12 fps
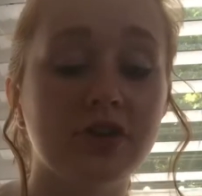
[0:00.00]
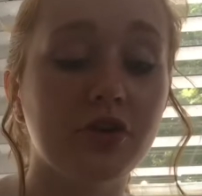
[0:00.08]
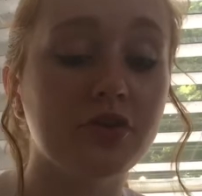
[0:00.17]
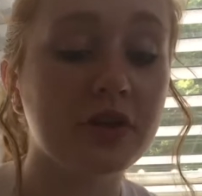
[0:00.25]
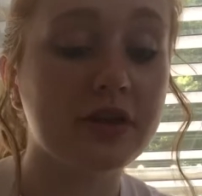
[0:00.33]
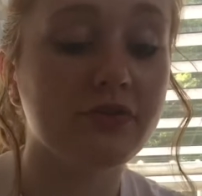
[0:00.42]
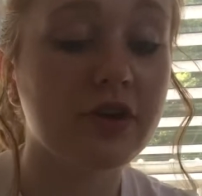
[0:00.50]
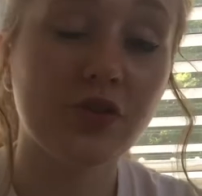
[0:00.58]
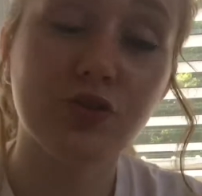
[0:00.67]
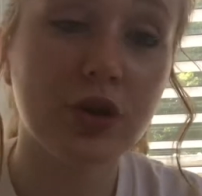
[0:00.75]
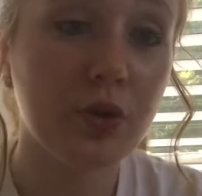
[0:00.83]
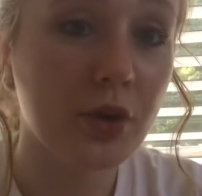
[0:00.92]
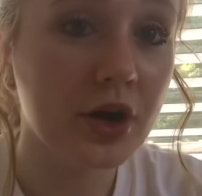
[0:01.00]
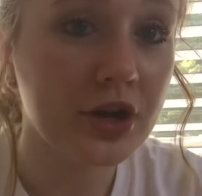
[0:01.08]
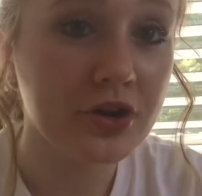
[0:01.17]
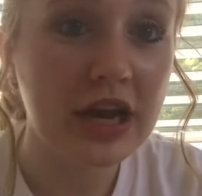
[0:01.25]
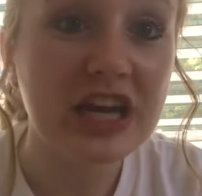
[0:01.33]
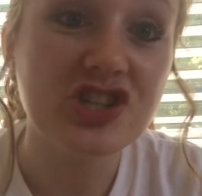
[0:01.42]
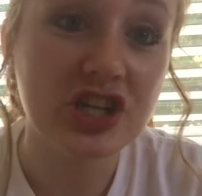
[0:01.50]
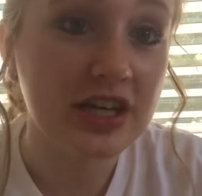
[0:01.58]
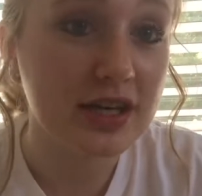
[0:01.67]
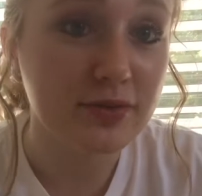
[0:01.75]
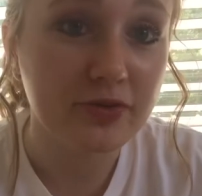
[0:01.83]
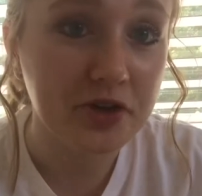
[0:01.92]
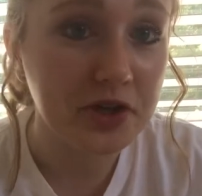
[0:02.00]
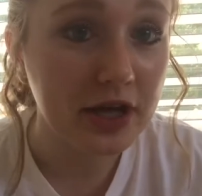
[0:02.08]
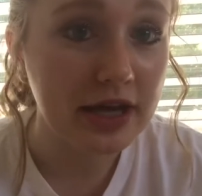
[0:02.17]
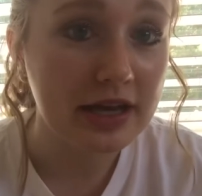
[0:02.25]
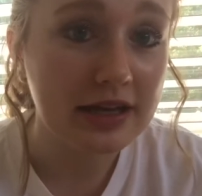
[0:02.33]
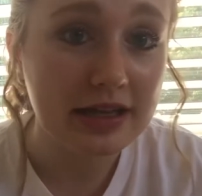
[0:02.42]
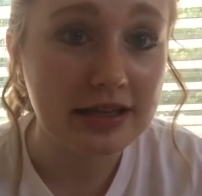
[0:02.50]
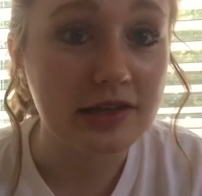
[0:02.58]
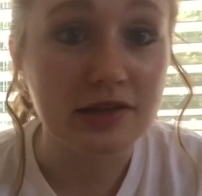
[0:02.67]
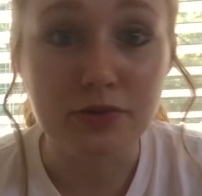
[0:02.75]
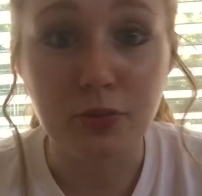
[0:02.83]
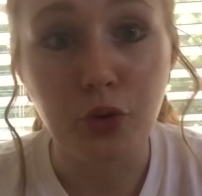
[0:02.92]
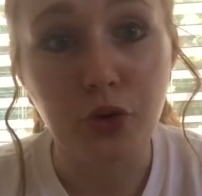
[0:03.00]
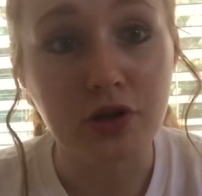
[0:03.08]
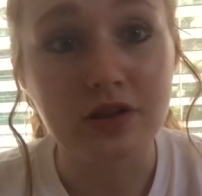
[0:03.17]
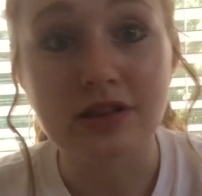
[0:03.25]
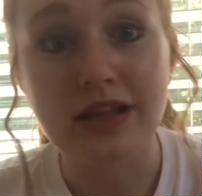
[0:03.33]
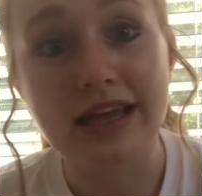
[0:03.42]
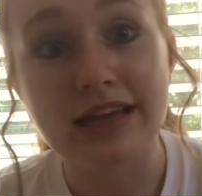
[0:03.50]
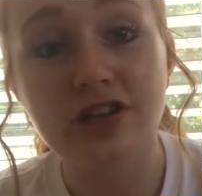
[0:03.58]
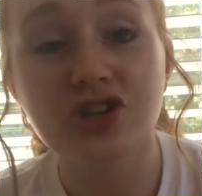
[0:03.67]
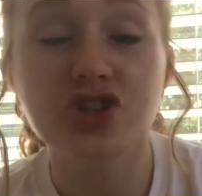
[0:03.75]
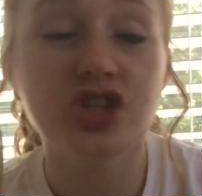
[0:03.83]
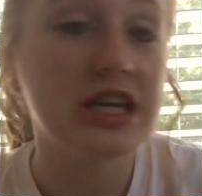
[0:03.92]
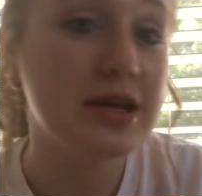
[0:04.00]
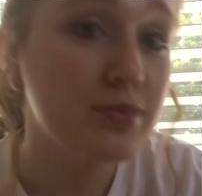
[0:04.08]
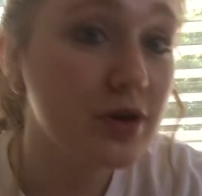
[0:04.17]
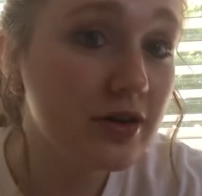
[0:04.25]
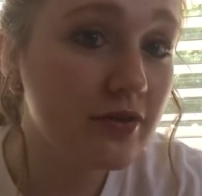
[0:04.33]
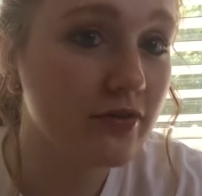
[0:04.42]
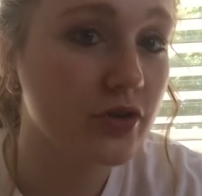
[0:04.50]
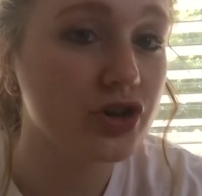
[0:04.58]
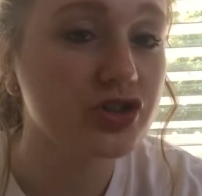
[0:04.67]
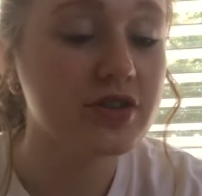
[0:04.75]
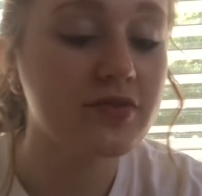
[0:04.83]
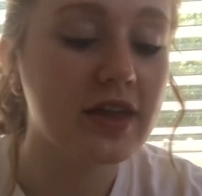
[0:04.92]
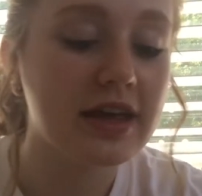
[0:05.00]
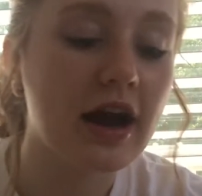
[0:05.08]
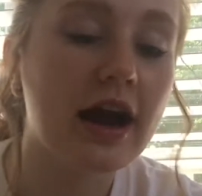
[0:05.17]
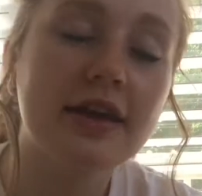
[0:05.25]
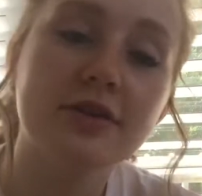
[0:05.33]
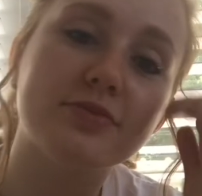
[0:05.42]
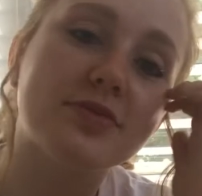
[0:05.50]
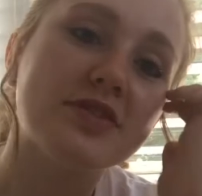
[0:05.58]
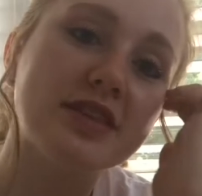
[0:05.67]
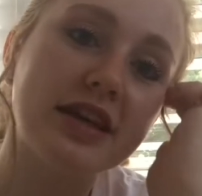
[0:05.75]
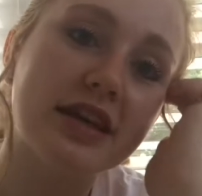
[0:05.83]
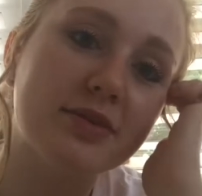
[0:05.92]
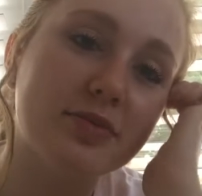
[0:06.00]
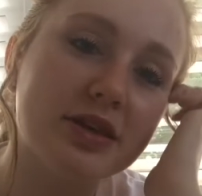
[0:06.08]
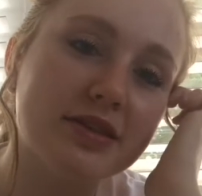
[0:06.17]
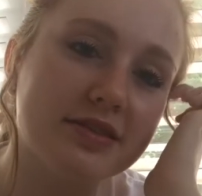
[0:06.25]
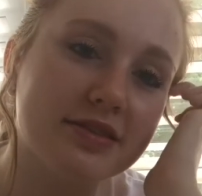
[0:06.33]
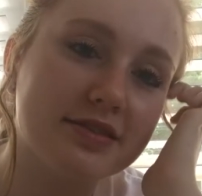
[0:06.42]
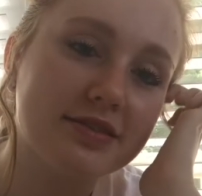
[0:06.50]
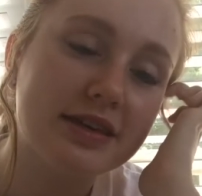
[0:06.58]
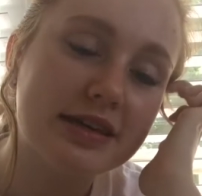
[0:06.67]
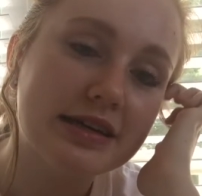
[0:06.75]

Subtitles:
go to like Forever 21 or H&M for like the more like cheap version of items to get, because